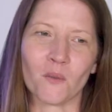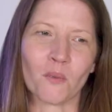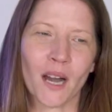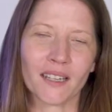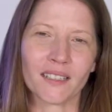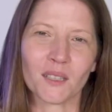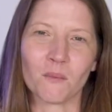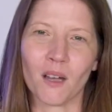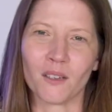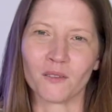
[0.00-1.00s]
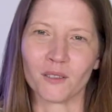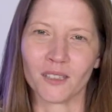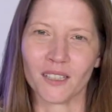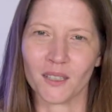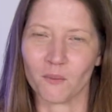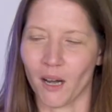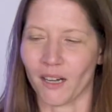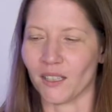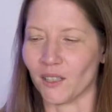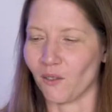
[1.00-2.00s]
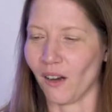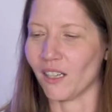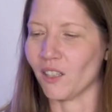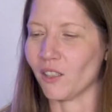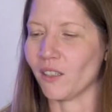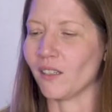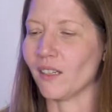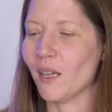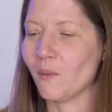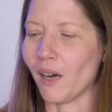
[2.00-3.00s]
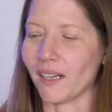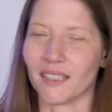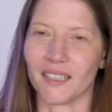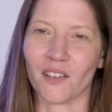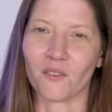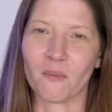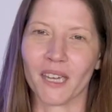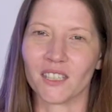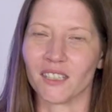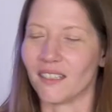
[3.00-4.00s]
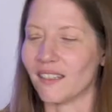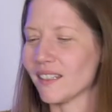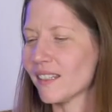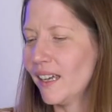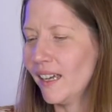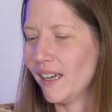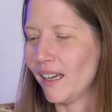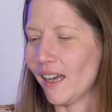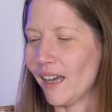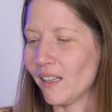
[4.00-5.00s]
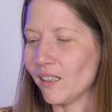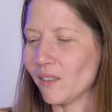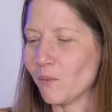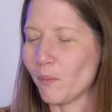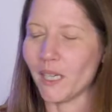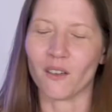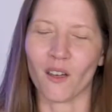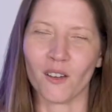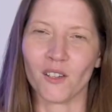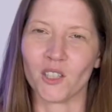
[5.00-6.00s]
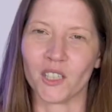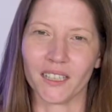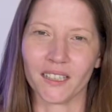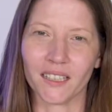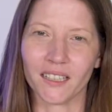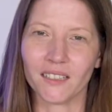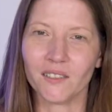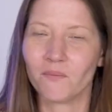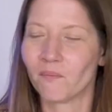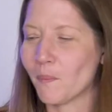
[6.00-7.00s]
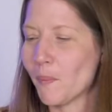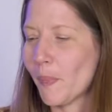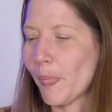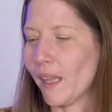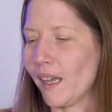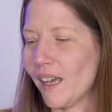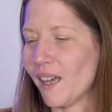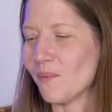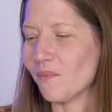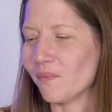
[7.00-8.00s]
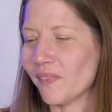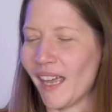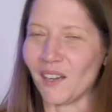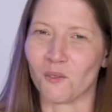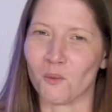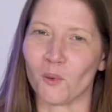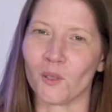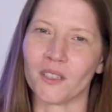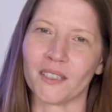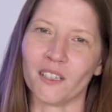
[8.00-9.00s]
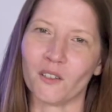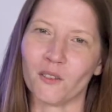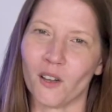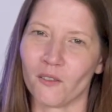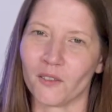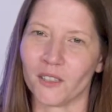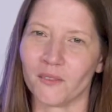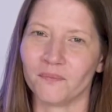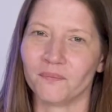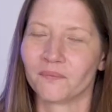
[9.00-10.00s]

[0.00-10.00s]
practice mindfulness, practice gratitude, practice affirmations, be your own cheerleader, and reward yourself often.